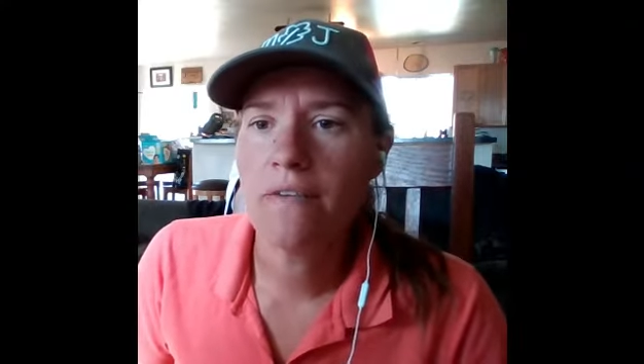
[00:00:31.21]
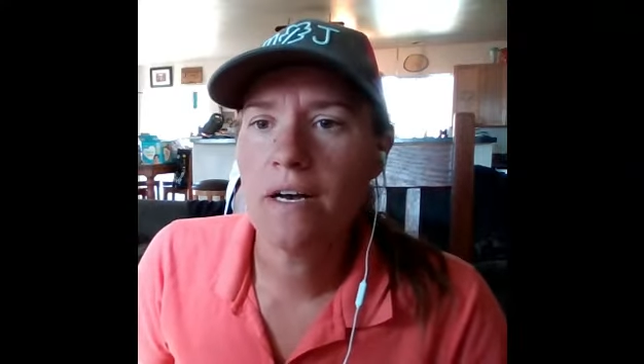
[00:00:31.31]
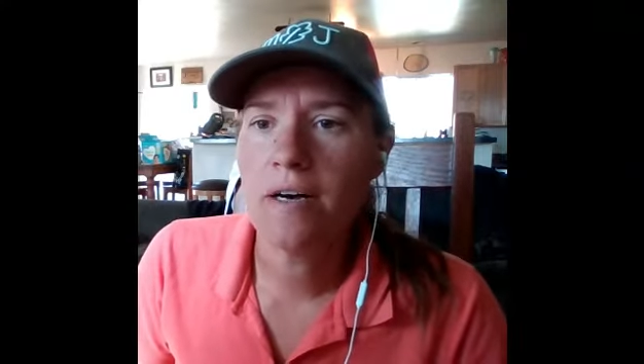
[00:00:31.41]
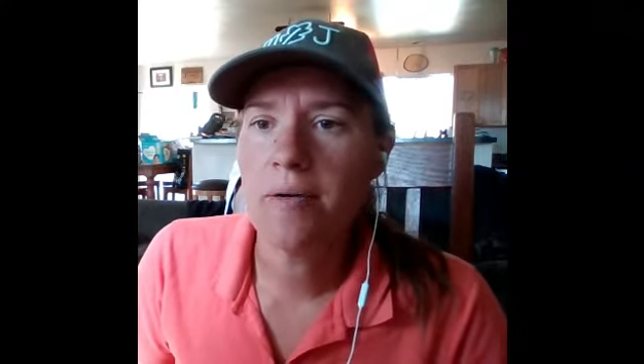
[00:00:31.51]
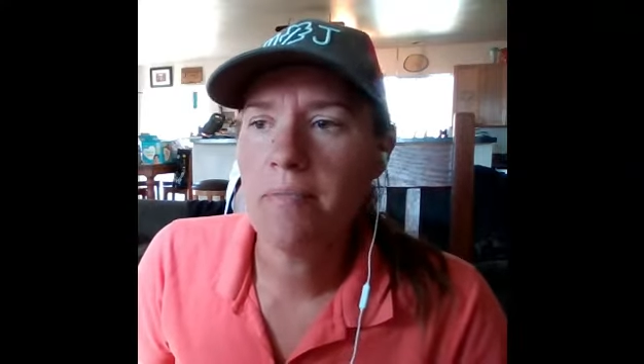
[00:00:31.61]

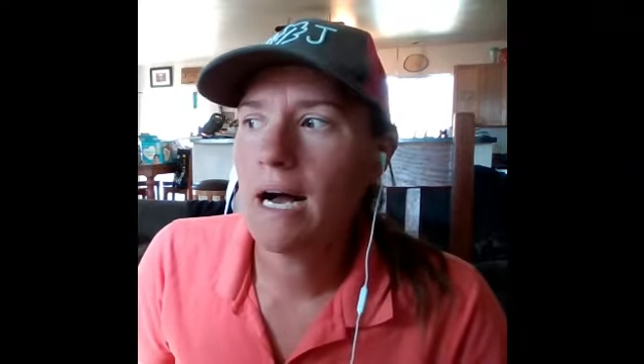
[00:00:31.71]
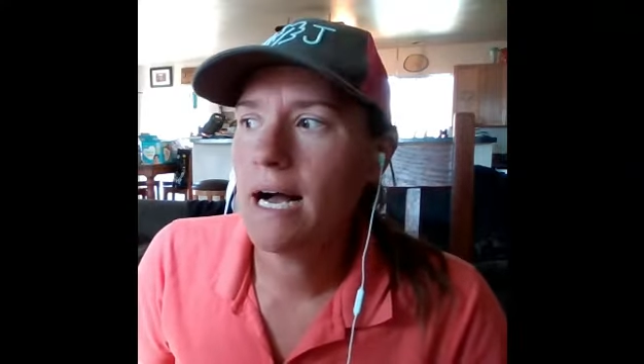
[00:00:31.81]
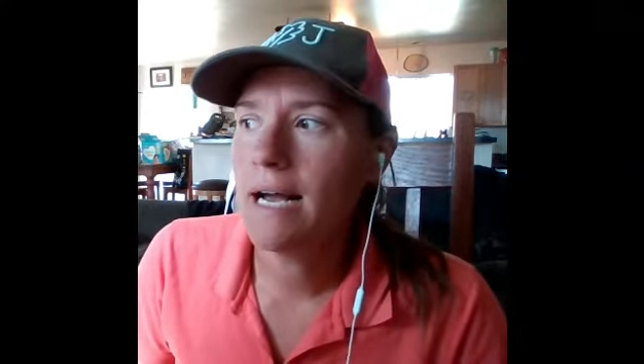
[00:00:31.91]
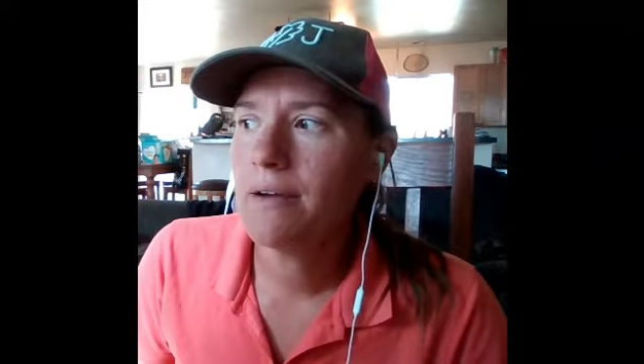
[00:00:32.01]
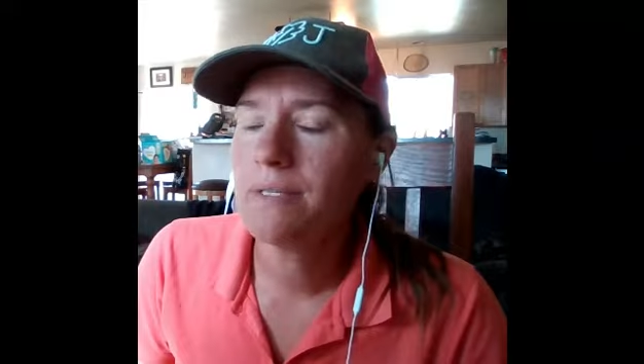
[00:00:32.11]

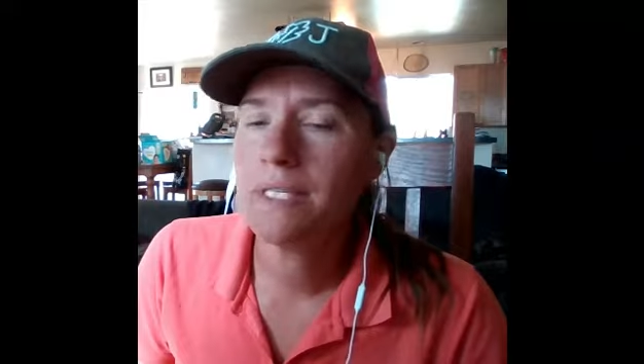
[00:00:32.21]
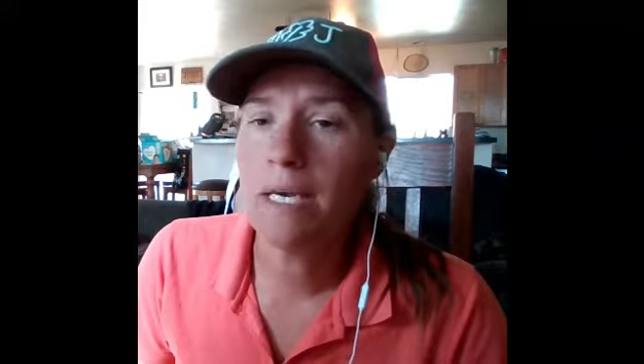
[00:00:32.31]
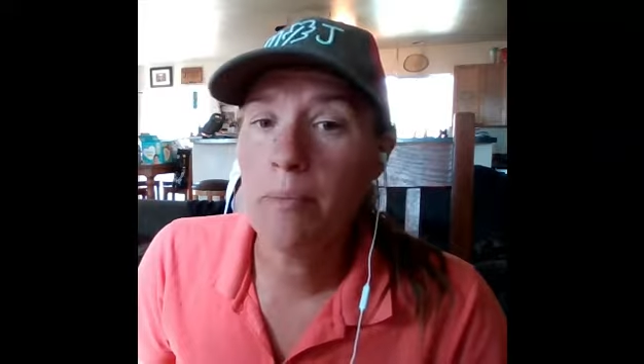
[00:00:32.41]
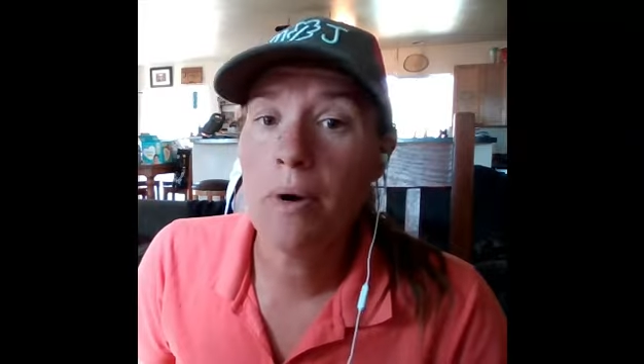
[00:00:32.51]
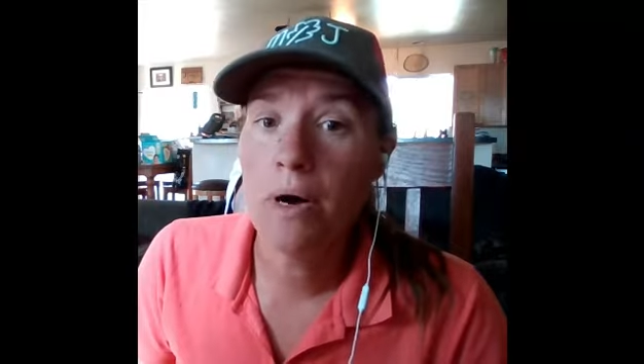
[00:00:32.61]
I was
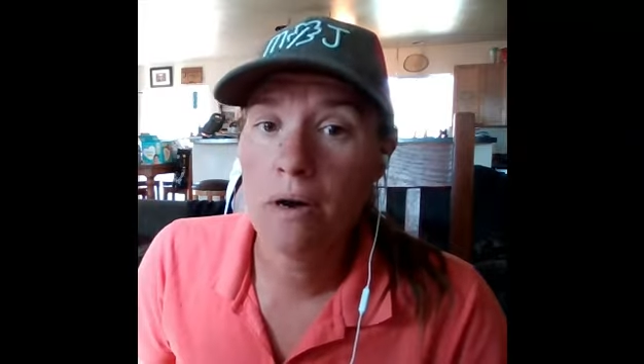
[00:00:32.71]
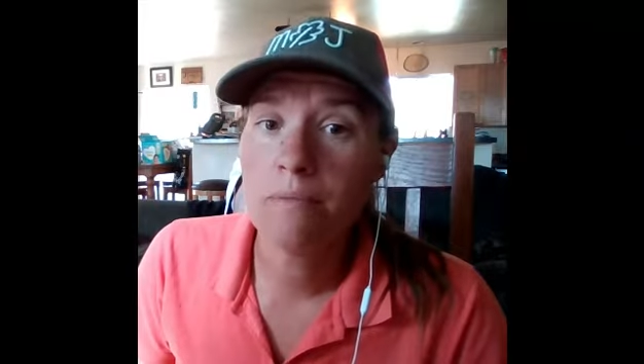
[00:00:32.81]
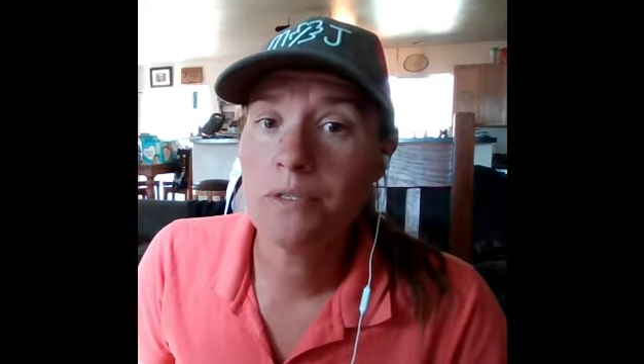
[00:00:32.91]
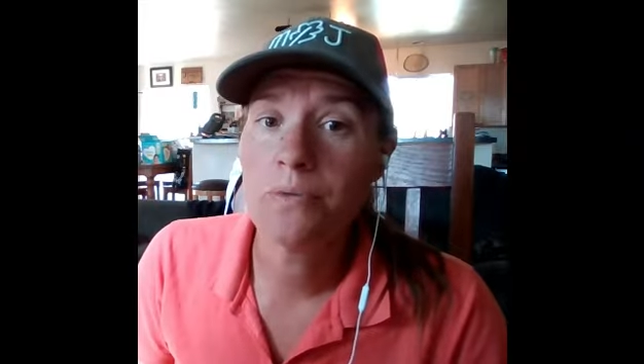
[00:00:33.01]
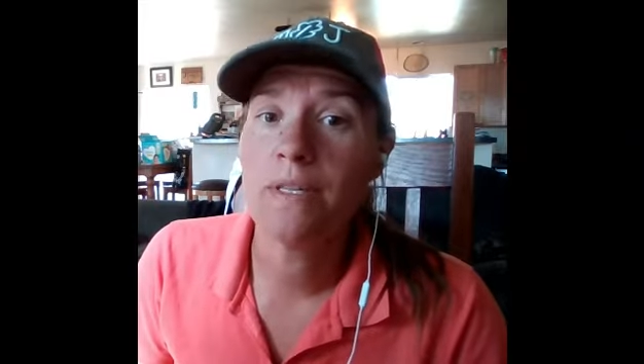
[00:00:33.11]
getting
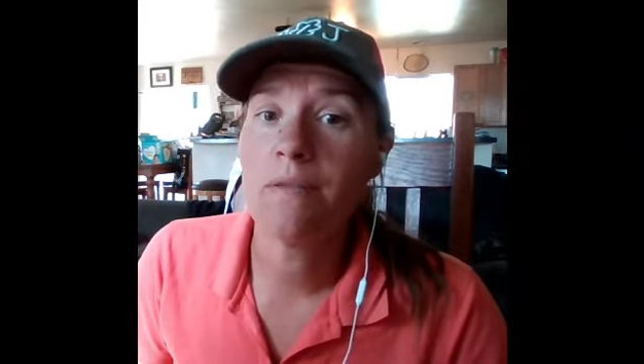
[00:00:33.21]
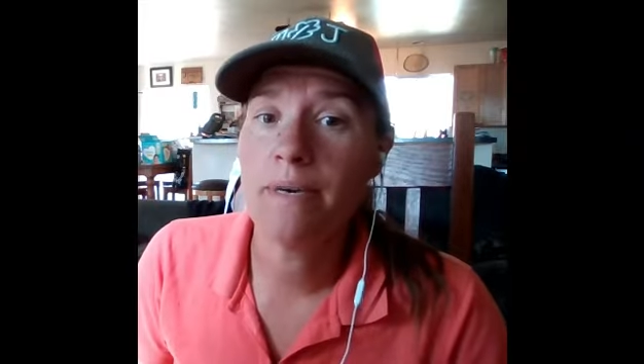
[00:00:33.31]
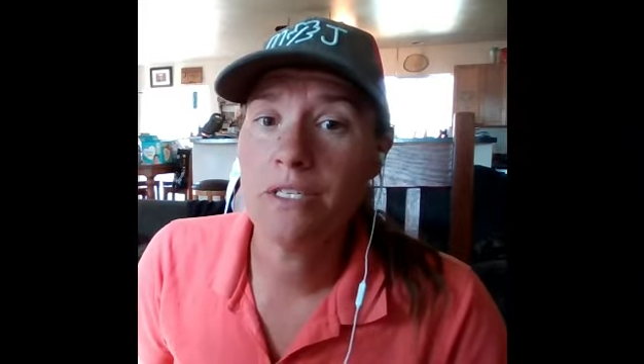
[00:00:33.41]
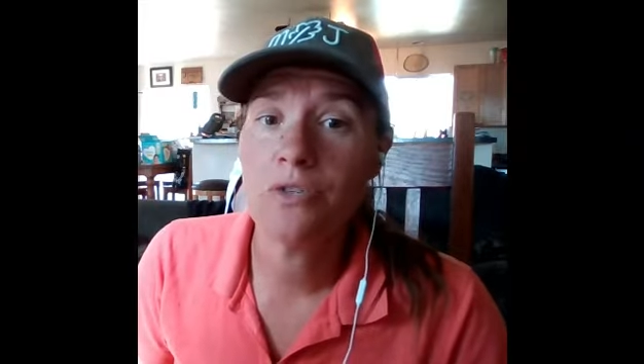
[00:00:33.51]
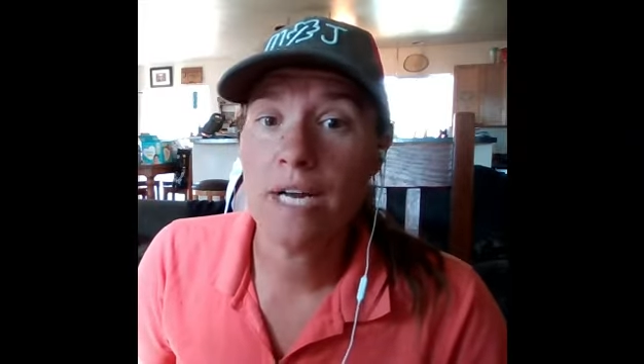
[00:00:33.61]
pumped with
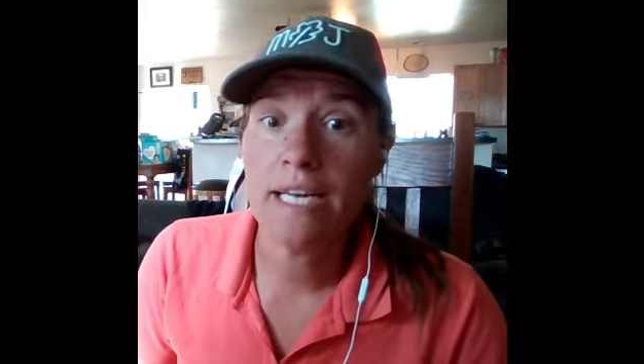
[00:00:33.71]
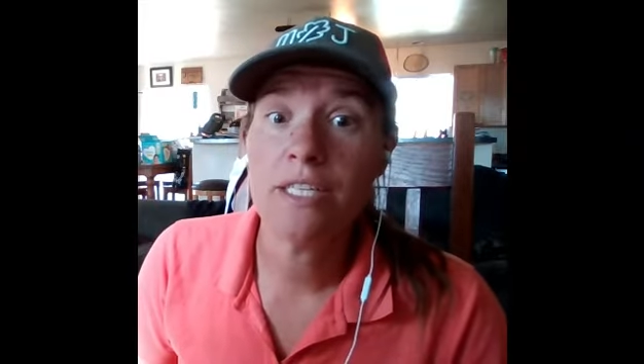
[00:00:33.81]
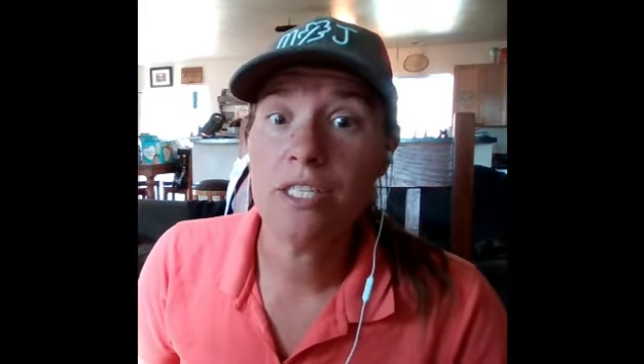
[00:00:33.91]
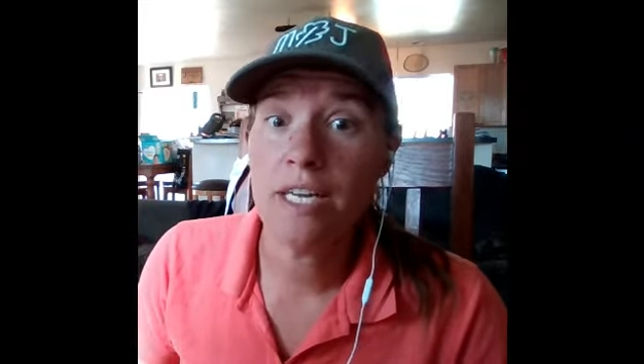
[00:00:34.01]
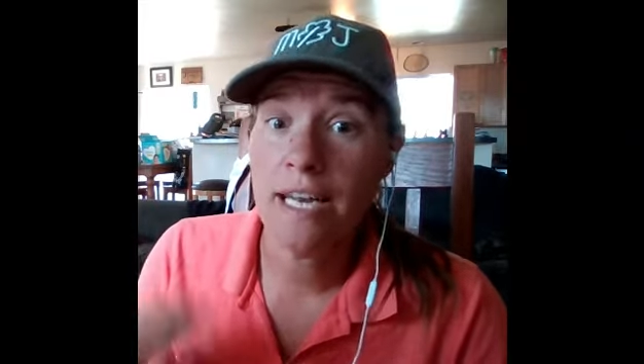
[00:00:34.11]
my
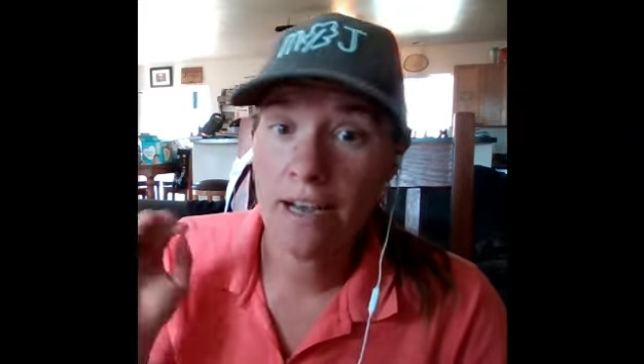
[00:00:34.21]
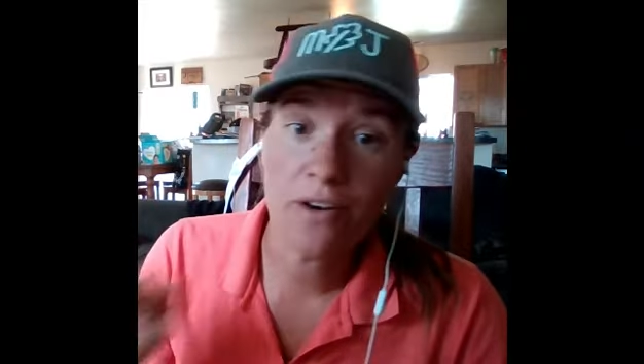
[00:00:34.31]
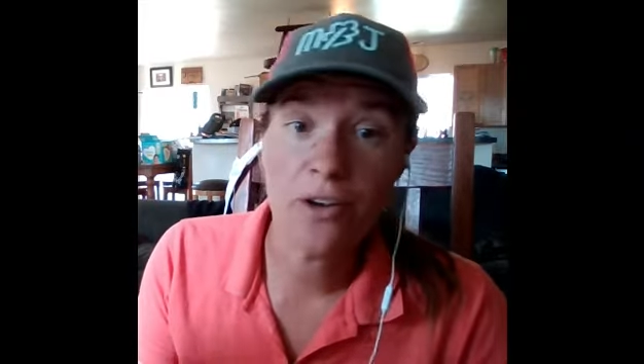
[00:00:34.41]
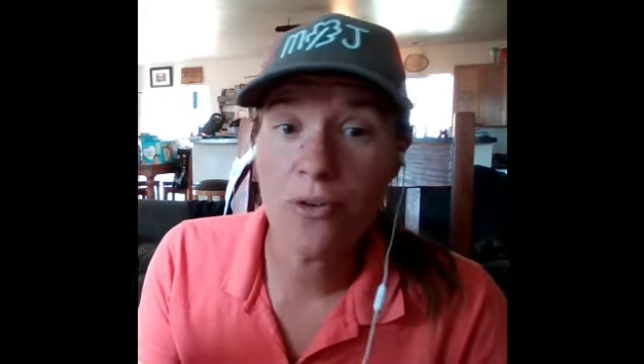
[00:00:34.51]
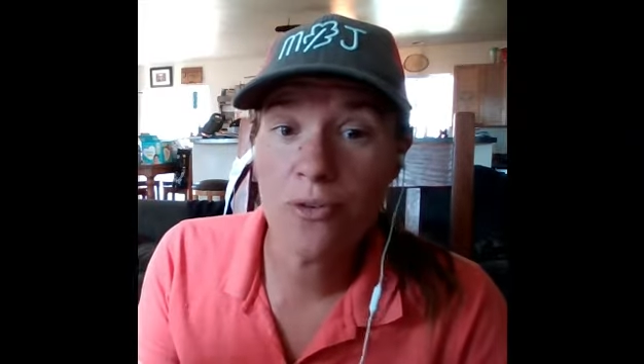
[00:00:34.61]
strategy and how
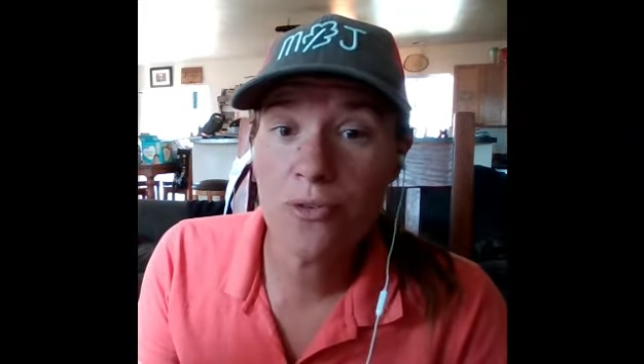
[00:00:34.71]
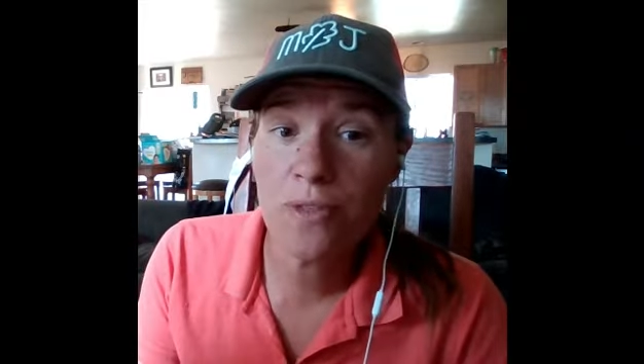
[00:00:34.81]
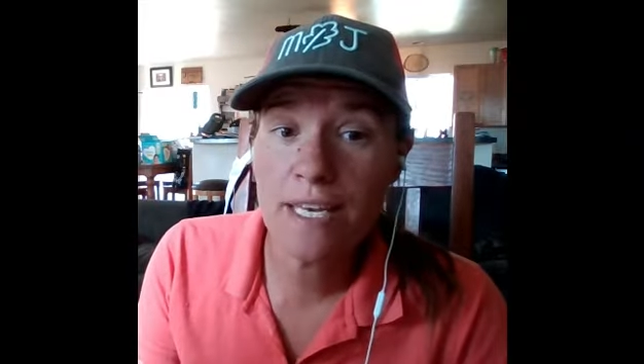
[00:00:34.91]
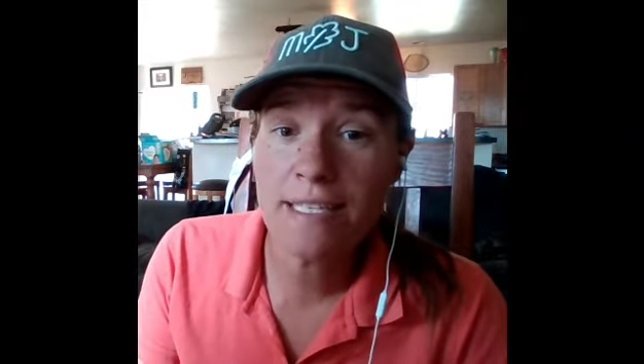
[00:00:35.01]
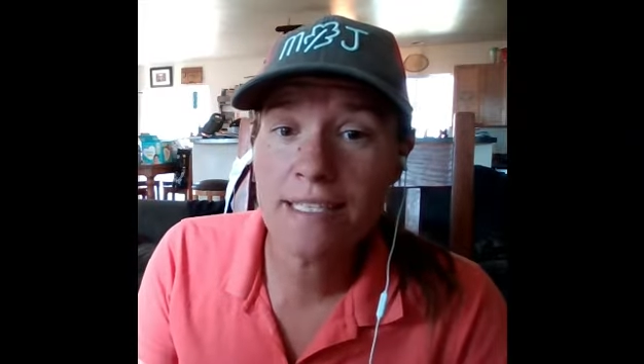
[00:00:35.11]
to go through
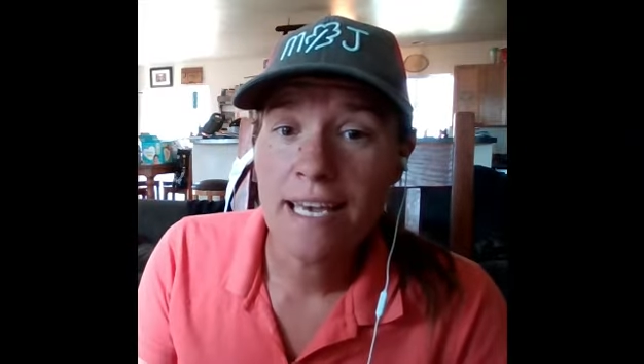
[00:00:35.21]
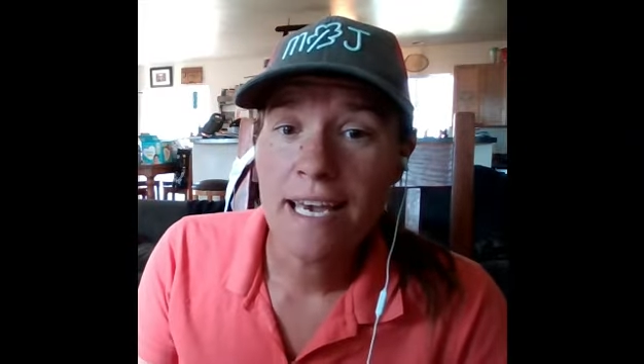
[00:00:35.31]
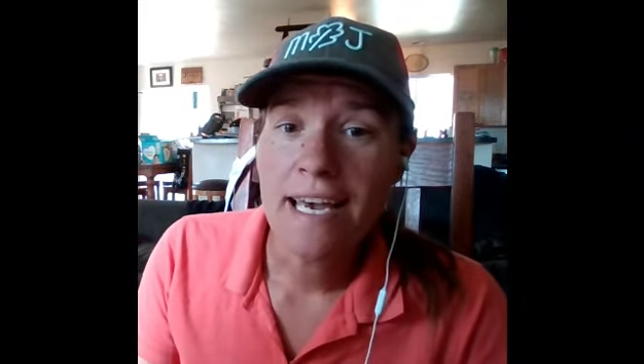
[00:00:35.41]
this,